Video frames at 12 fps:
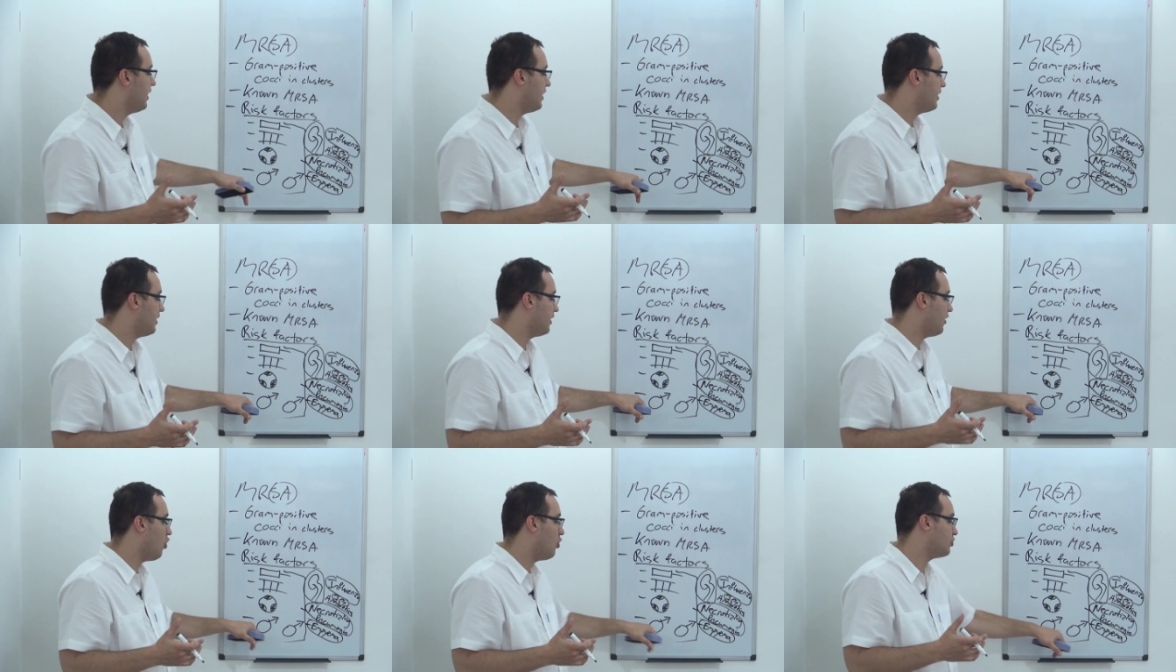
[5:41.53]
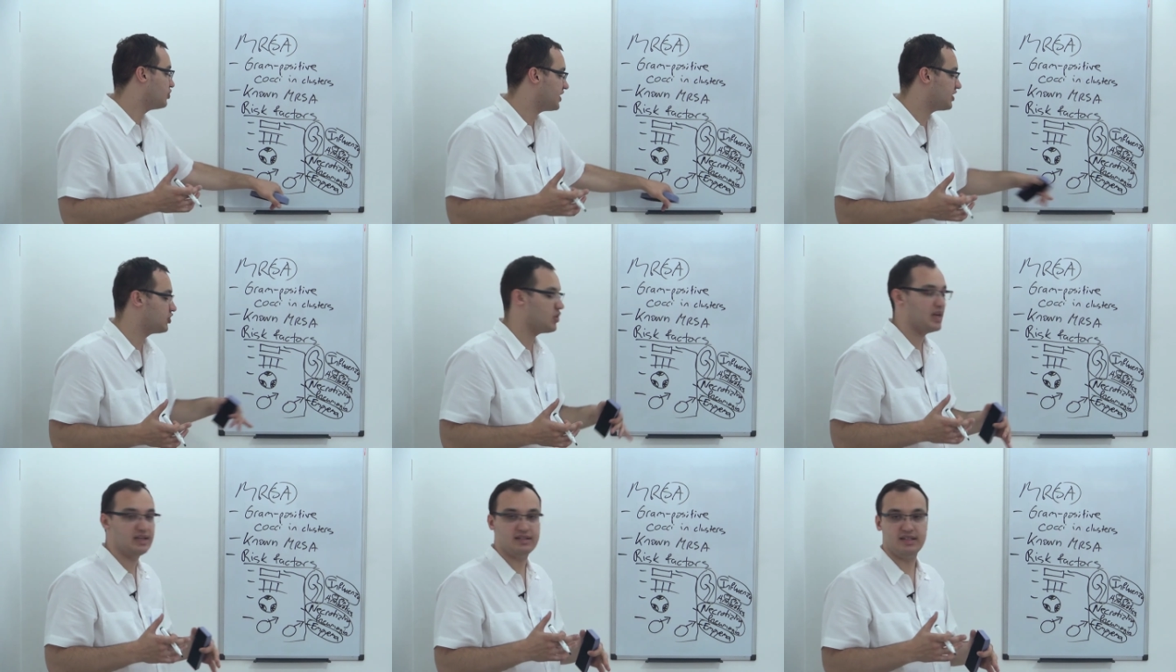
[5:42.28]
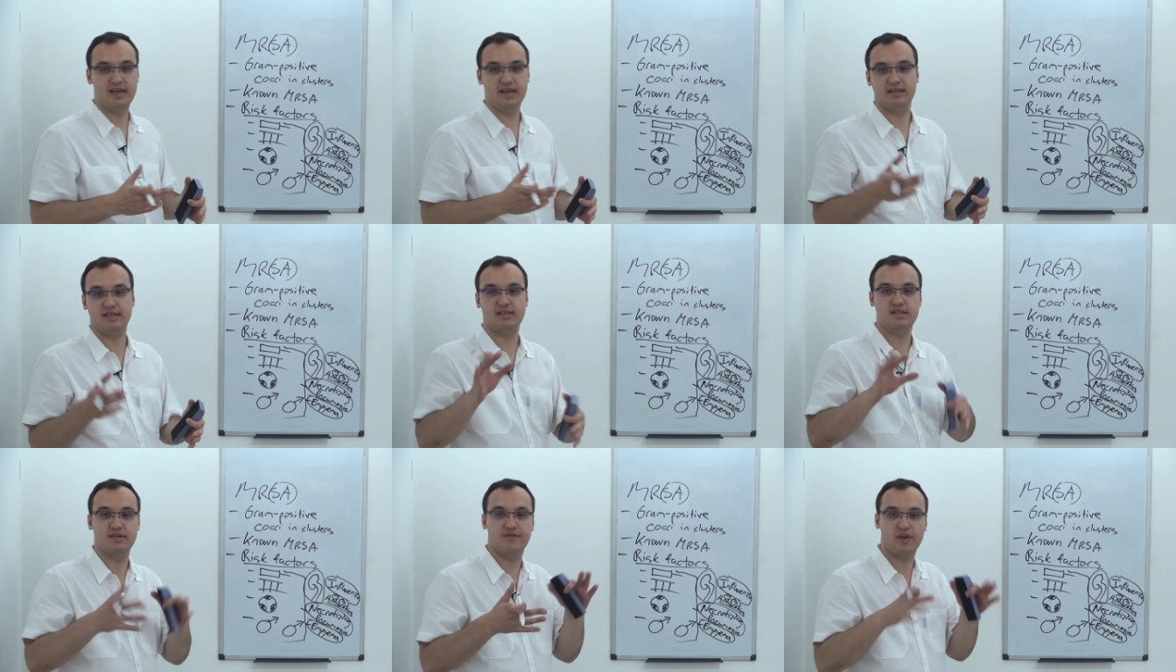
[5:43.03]
uh, homosexuality this
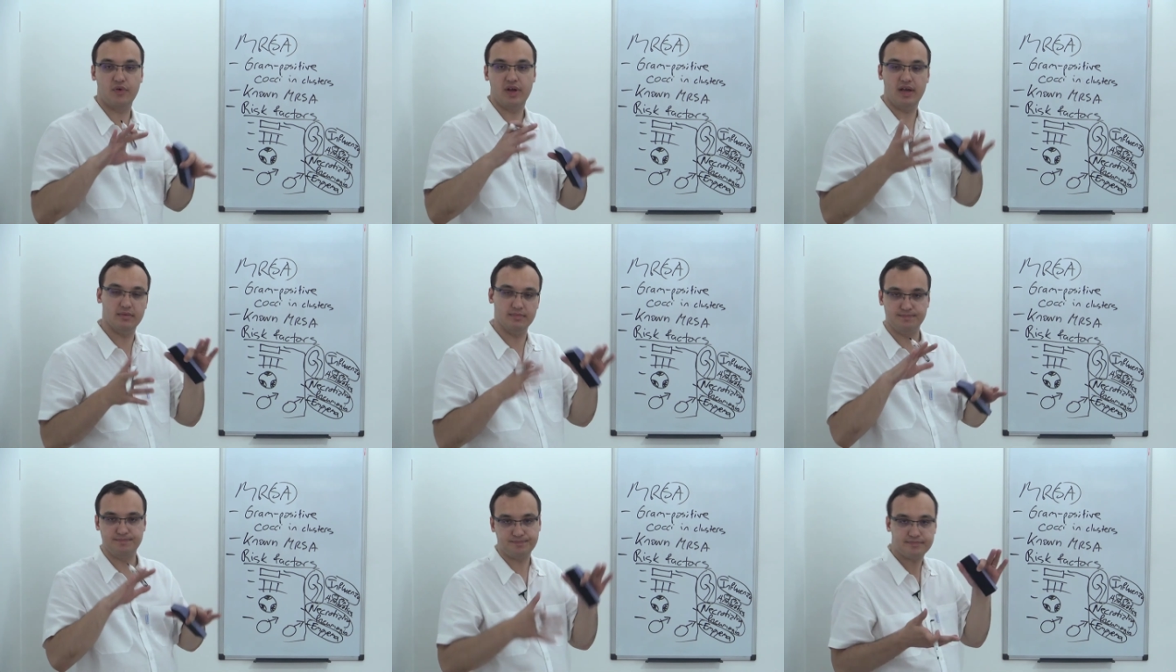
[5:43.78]
is a very